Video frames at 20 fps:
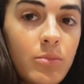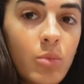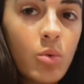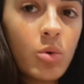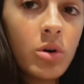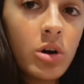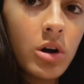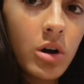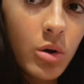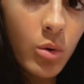
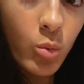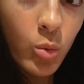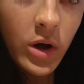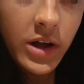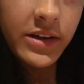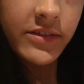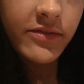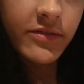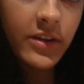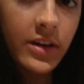more
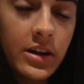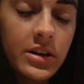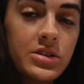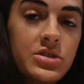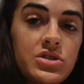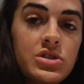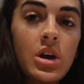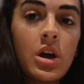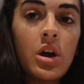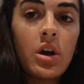
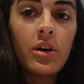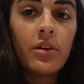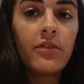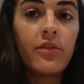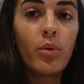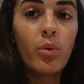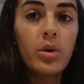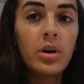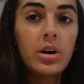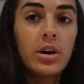whitefish
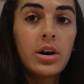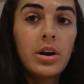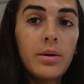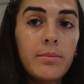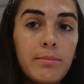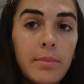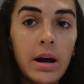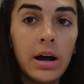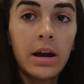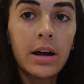
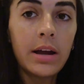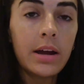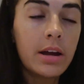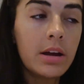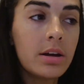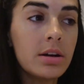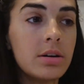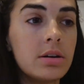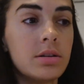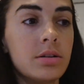for
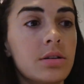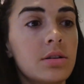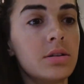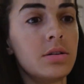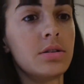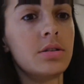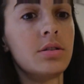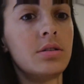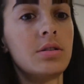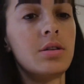my
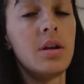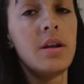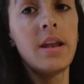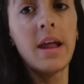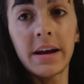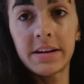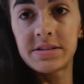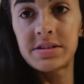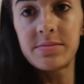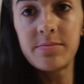
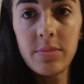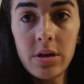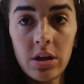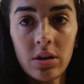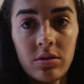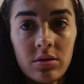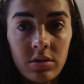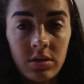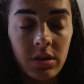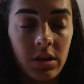next
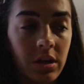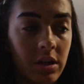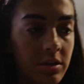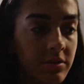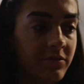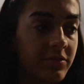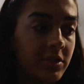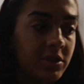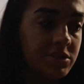meal and for